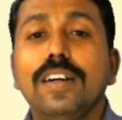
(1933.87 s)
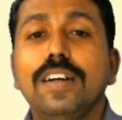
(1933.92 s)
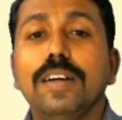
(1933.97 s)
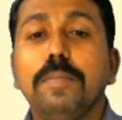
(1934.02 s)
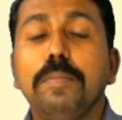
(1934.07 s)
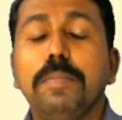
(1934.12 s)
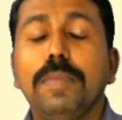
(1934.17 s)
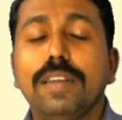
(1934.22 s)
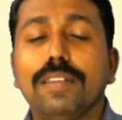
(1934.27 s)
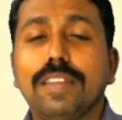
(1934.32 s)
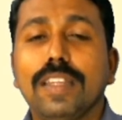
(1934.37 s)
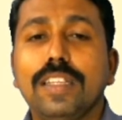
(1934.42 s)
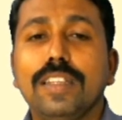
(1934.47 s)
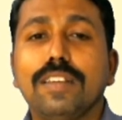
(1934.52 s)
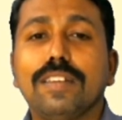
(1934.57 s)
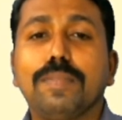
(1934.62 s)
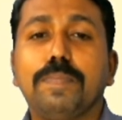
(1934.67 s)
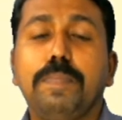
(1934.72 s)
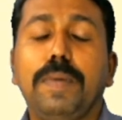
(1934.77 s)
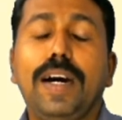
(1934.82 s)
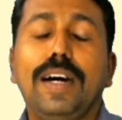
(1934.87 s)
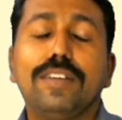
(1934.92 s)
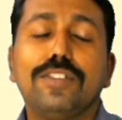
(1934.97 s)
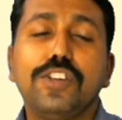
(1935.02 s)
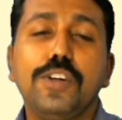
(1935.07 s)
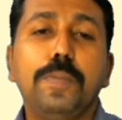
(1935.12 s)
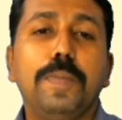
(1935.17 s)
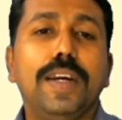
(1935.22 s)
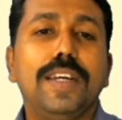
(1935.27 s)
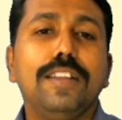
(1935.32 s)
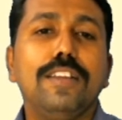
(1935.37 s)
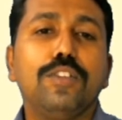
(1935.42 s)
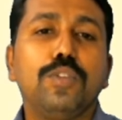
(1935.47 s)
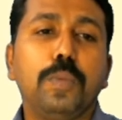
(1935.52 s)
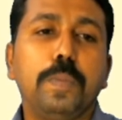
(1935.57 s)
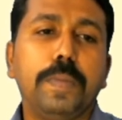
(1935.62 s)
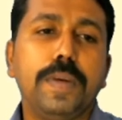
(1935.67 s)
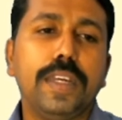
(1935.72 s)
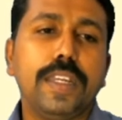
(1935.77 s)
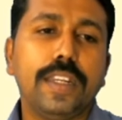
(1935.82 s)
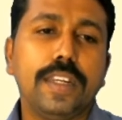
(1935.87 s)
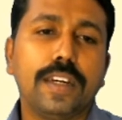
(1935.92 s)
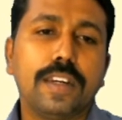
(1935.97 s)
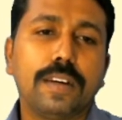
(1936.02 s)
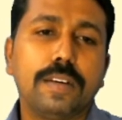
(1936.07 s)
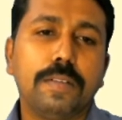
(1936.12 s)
messages passed by the superior.